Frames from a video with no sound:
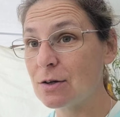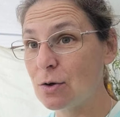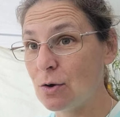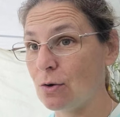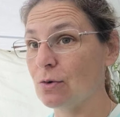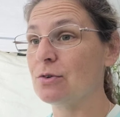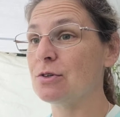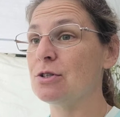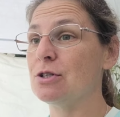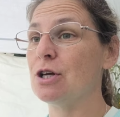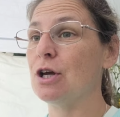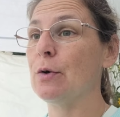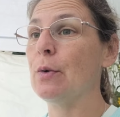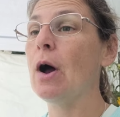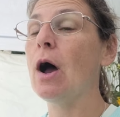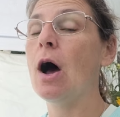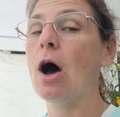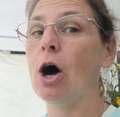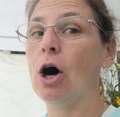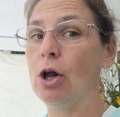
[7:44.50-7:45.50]
got to do
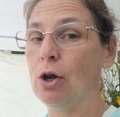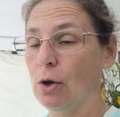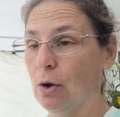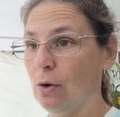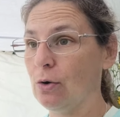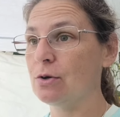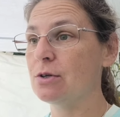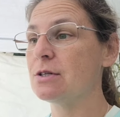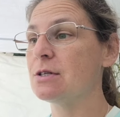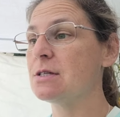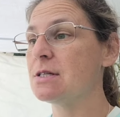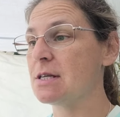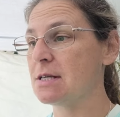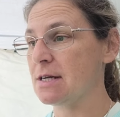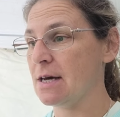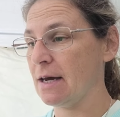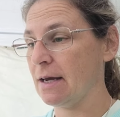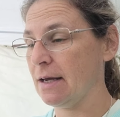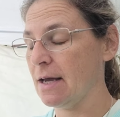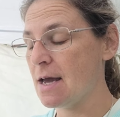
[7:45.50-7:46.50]
a lot
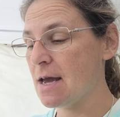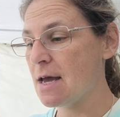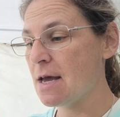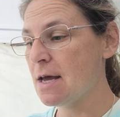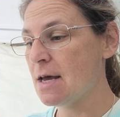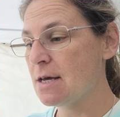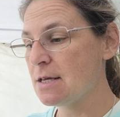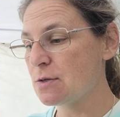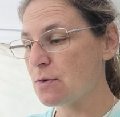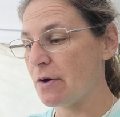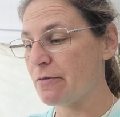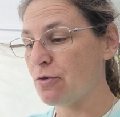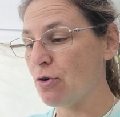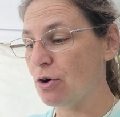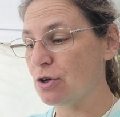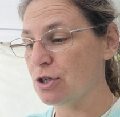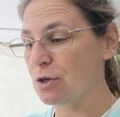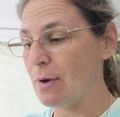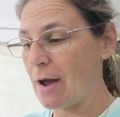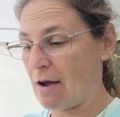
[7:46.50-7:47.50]
today. So I've
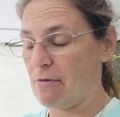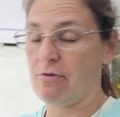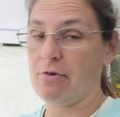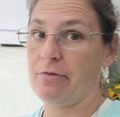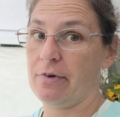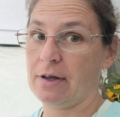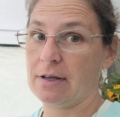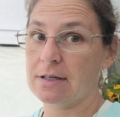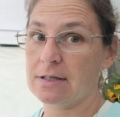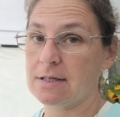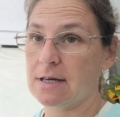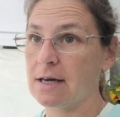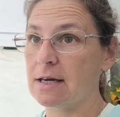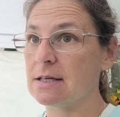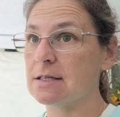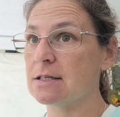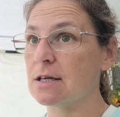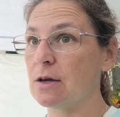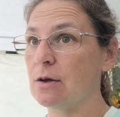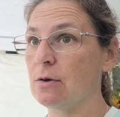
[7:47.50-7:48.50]
got to do everything today.
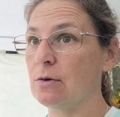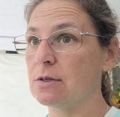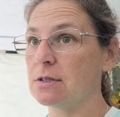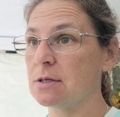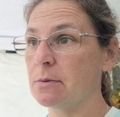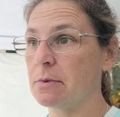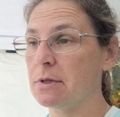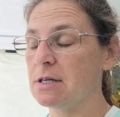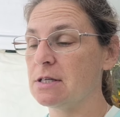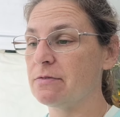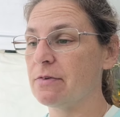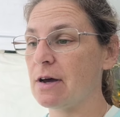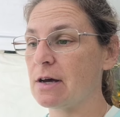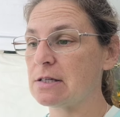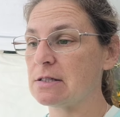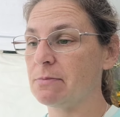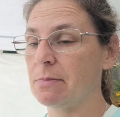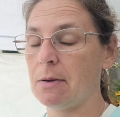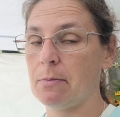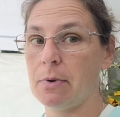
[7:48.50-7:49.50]
So some of these
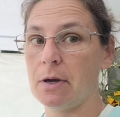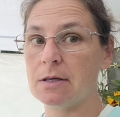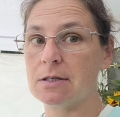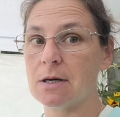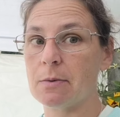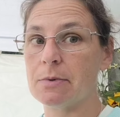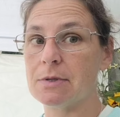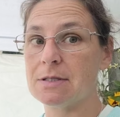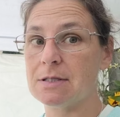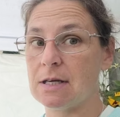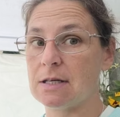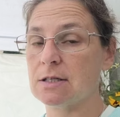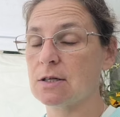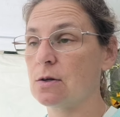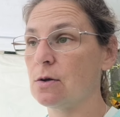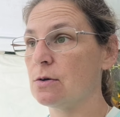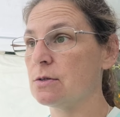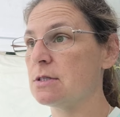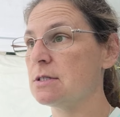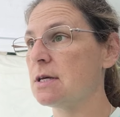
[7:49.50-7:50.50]
flowers have been picked up at six
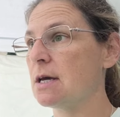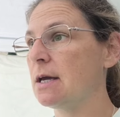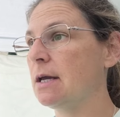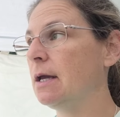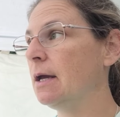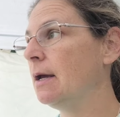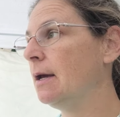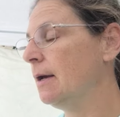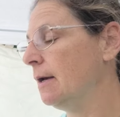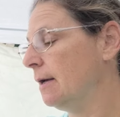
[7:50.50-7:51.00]
o'clock today.